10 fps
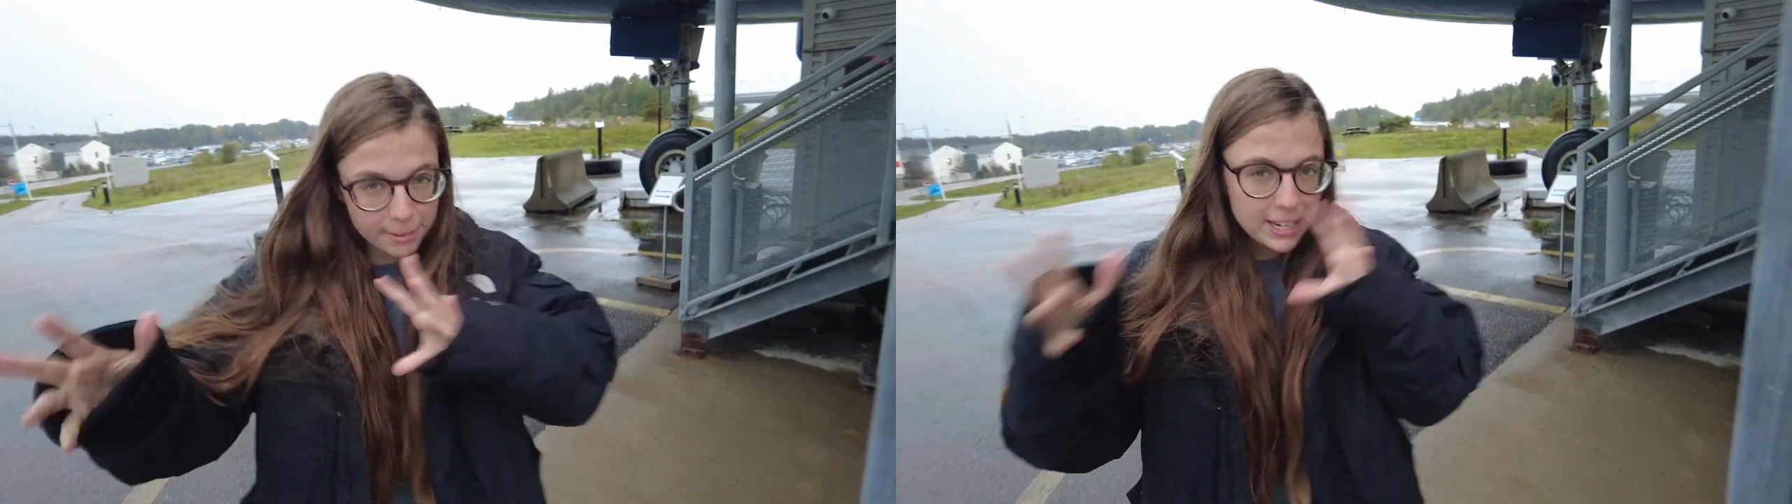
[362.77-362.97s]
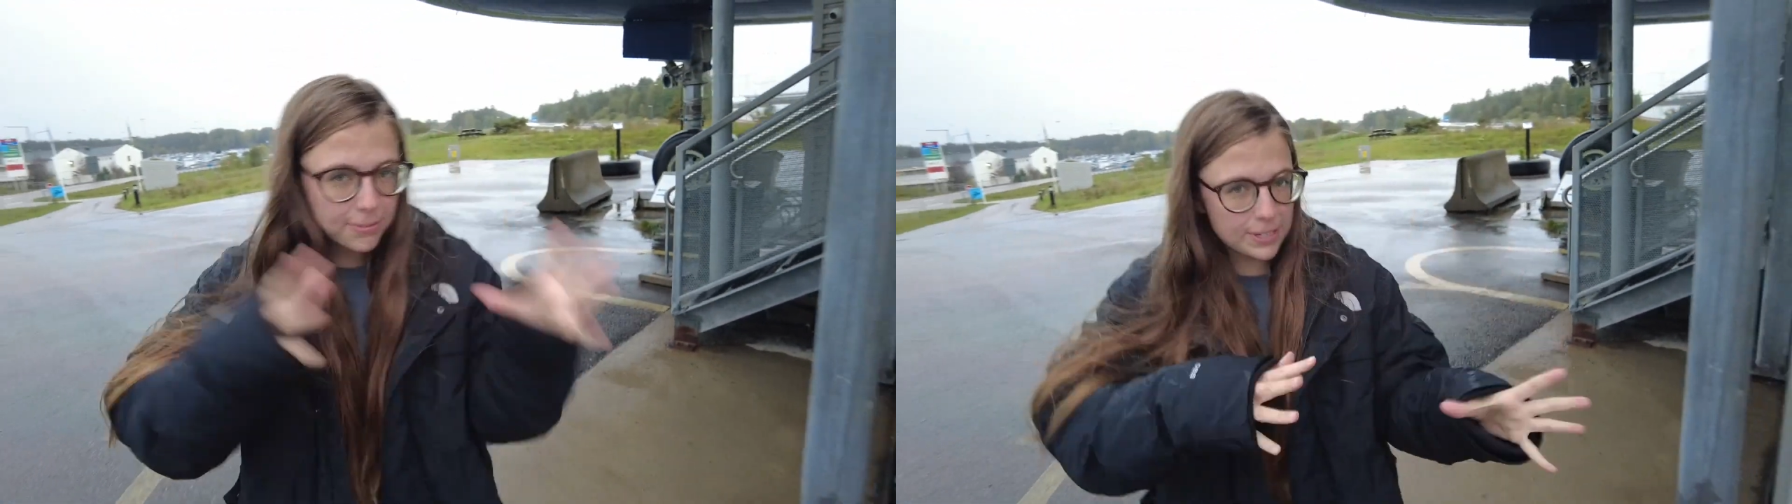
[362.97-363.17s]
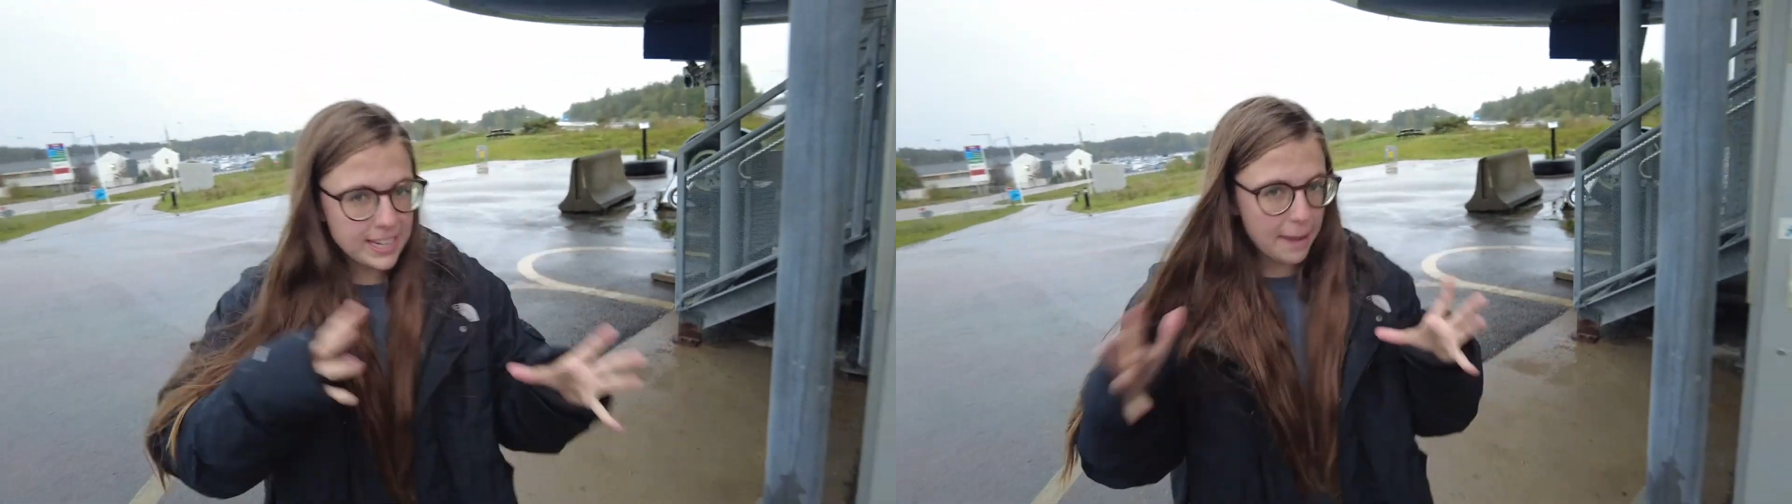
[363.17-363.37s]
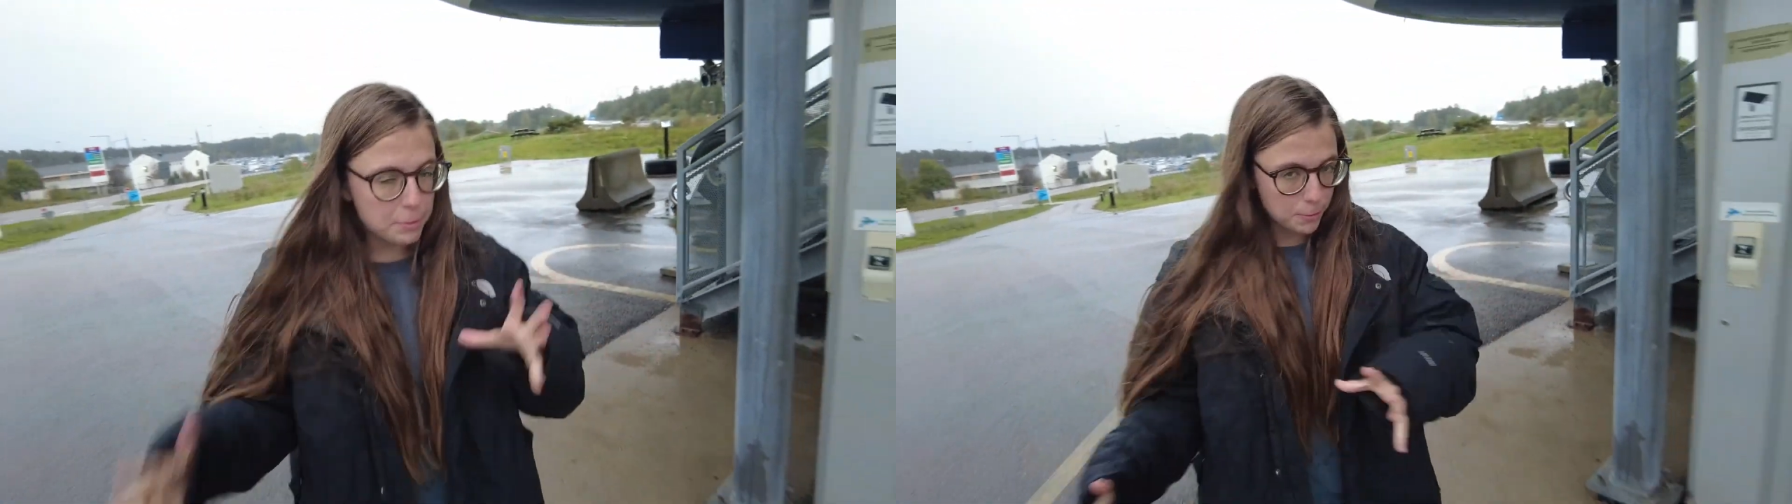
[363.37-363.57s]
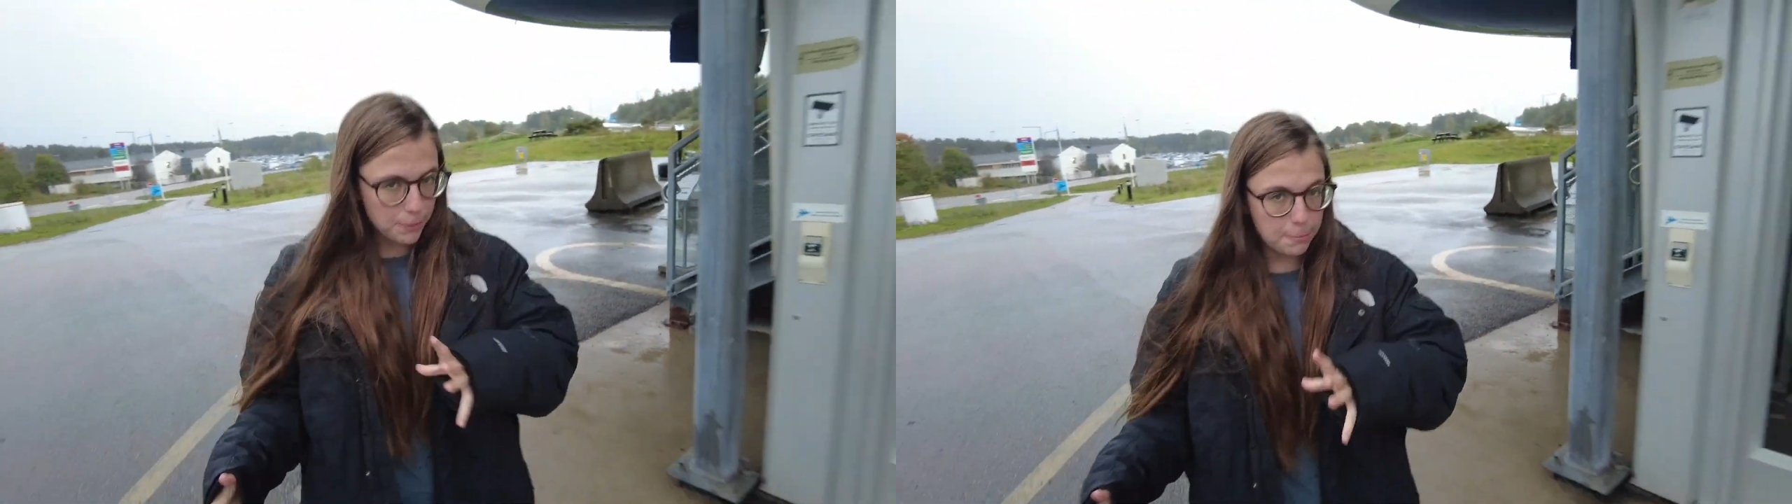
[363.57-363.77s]
3 different
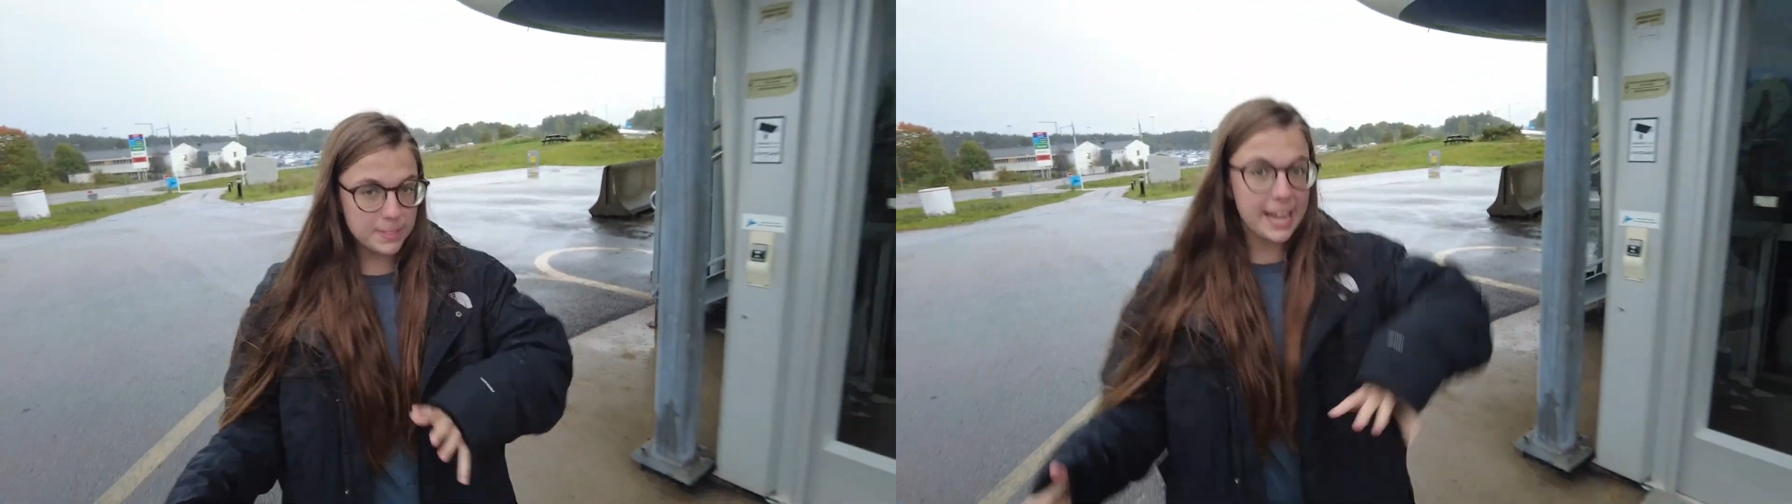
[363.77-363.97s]
types of rooms.